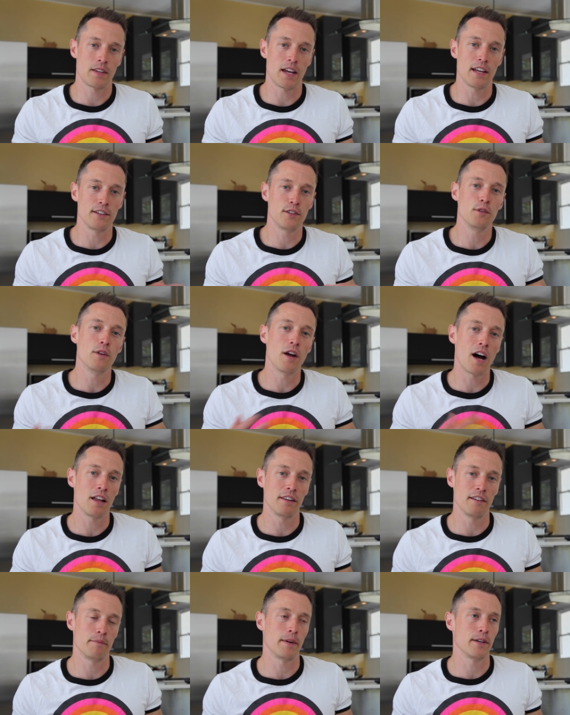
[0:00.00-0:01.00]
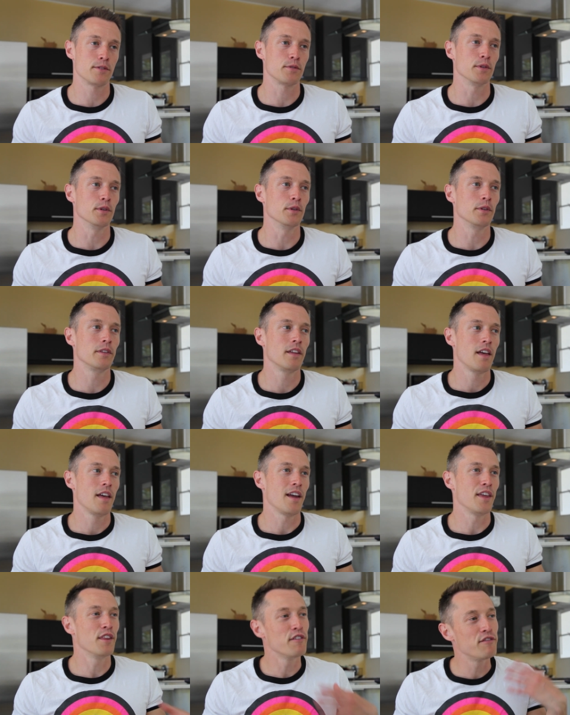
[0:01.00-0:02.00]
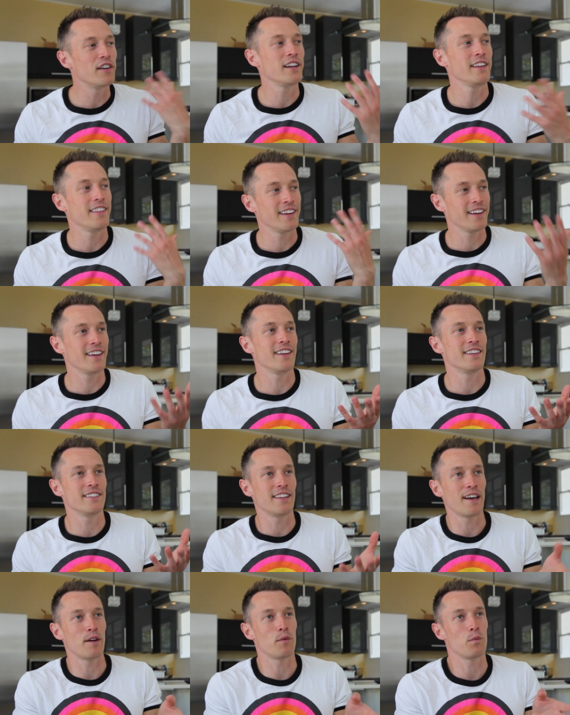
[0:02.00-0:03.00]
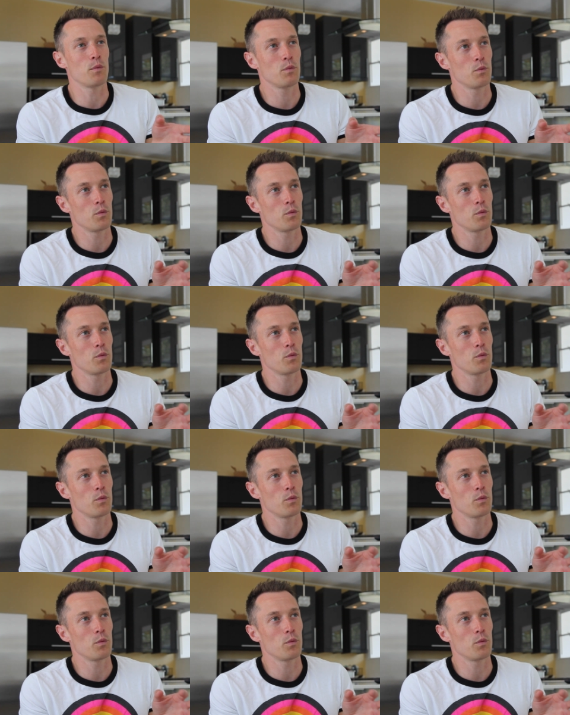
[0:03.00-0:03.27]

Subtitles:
and to not live my truth. And the funny thing is that